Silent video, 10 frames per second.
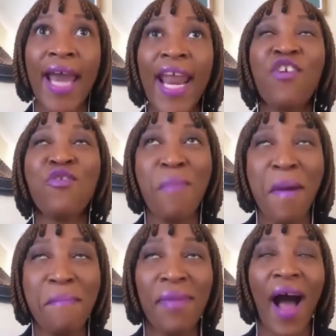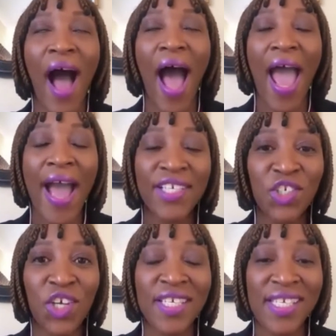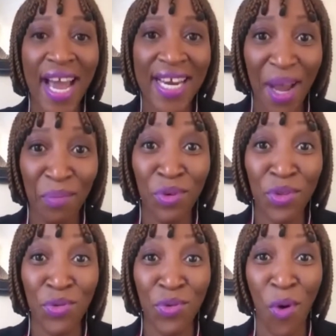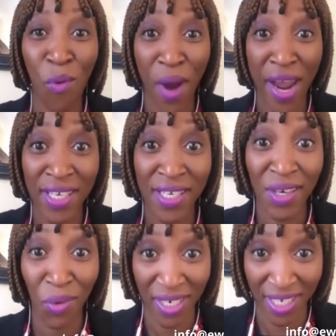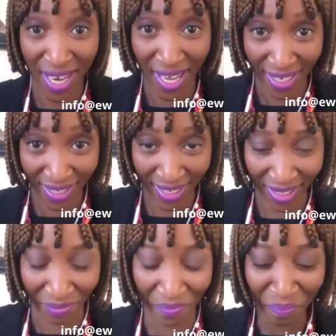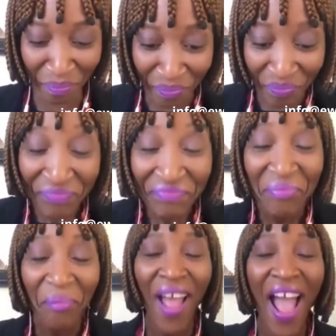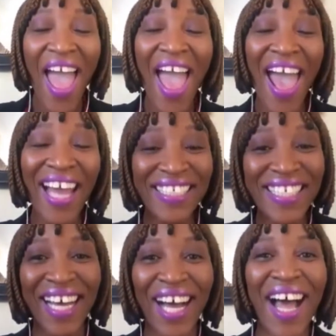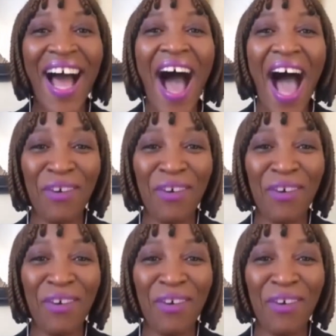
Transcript: remember I had just signed up with Weight Watchers. And I